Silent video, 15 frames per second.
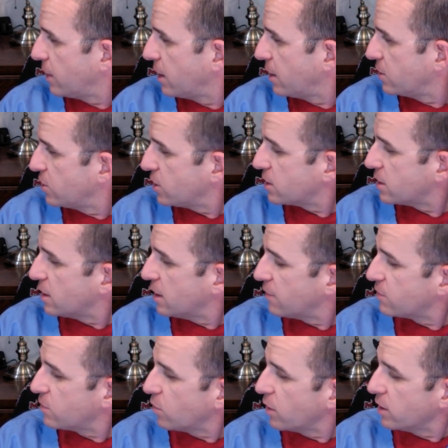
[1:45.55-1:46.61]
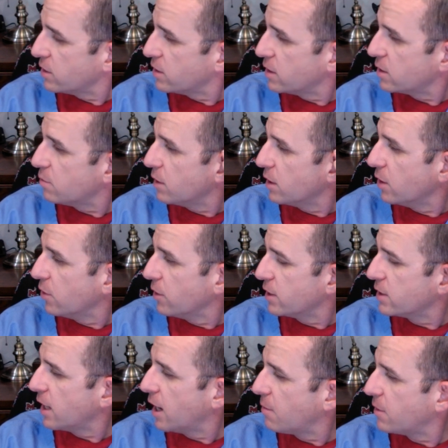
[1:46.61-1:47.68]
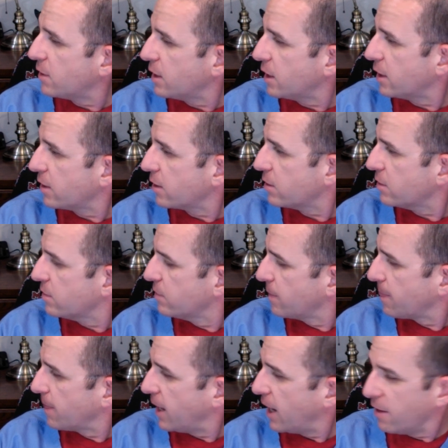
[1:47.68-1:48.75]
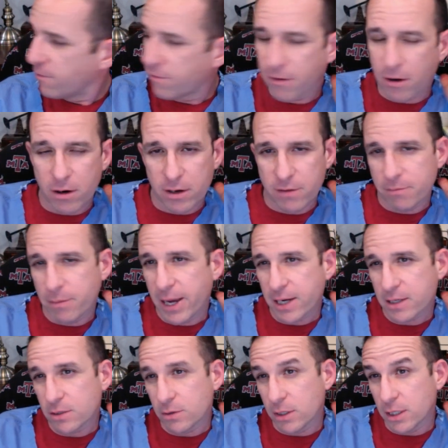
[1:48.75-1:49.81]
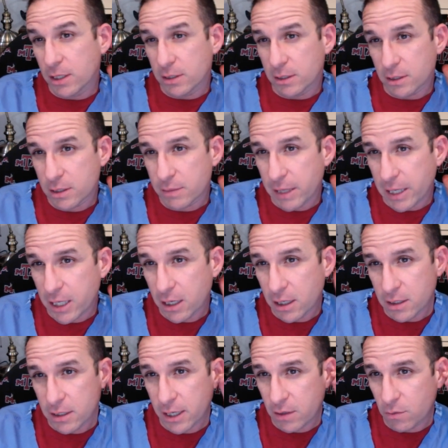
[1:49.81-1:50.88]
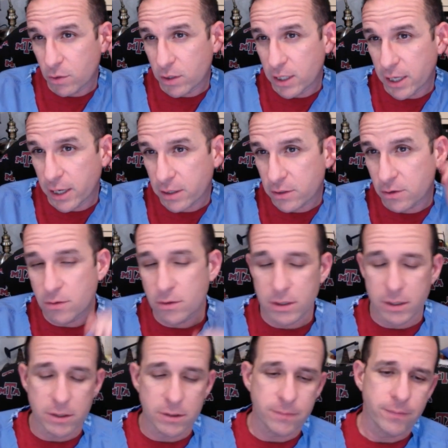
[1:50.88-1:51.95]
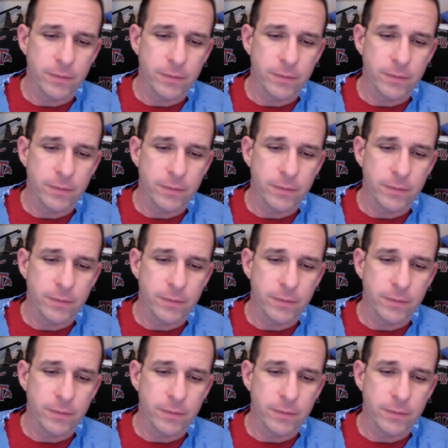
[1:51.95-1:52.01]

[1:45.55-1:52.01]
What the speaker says: just enough to where it sits below the top of the ear and far enough back so that it doesn't make contact with the external ear.